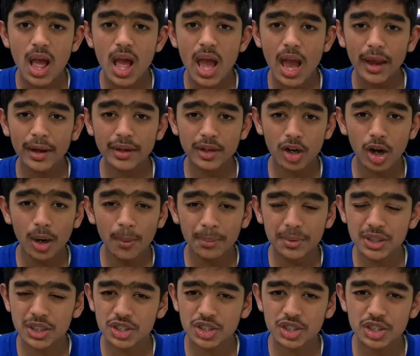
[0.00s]
And a
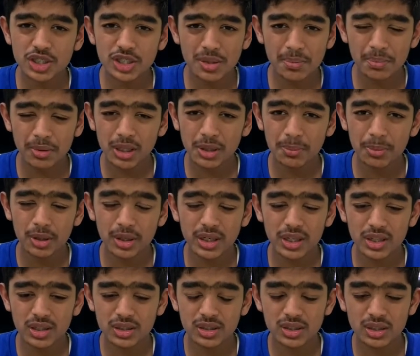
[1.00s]
competition, simply put,
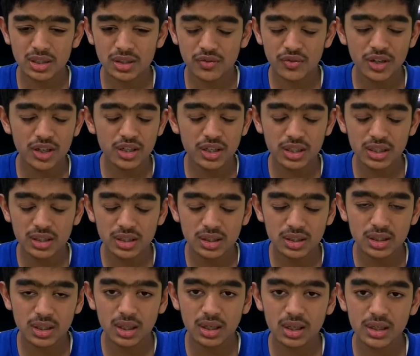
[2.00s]
it's very
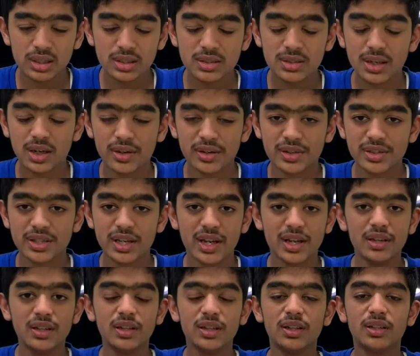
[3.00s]
easy to
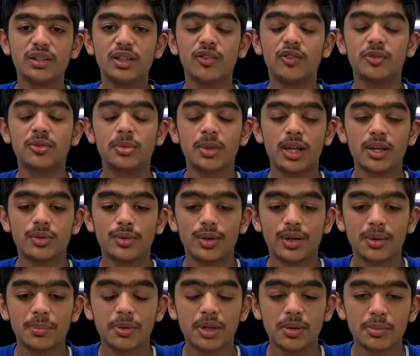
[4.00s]
understand, self-explanatory
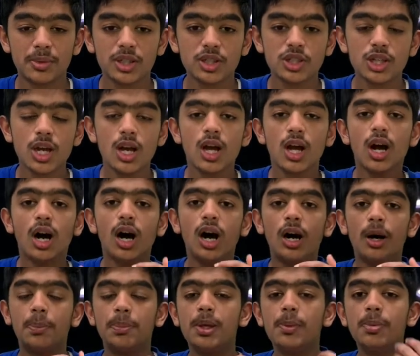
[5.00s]
pretty much.
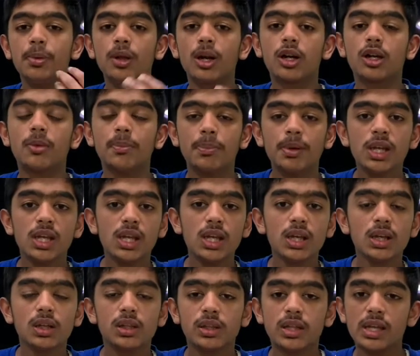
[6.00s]
People are
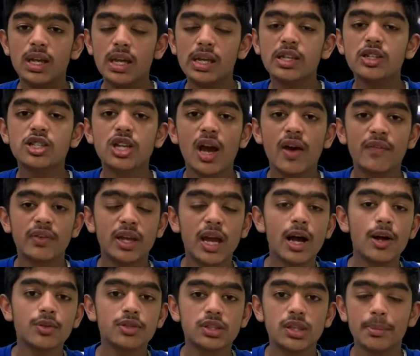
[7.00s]
competing, they each have
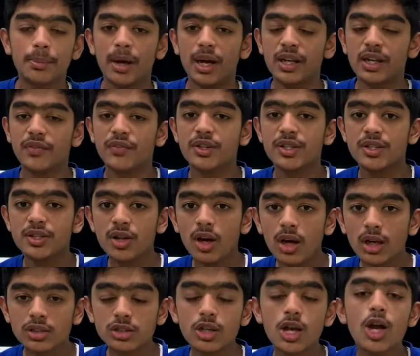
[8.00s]
accounts, they buy different
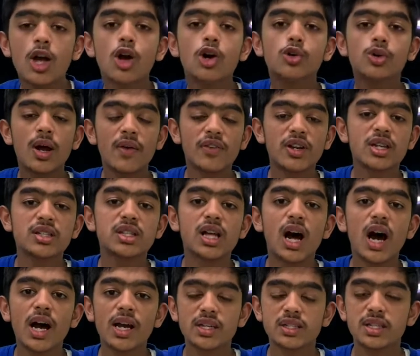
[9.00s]
stocks. Whoever has the
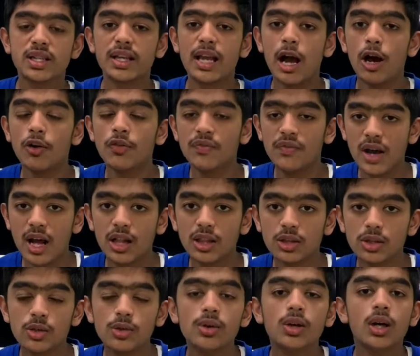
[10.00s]
highest account
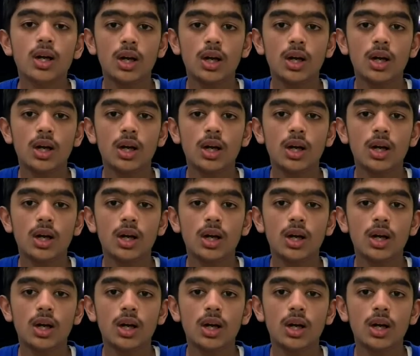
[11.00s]
value,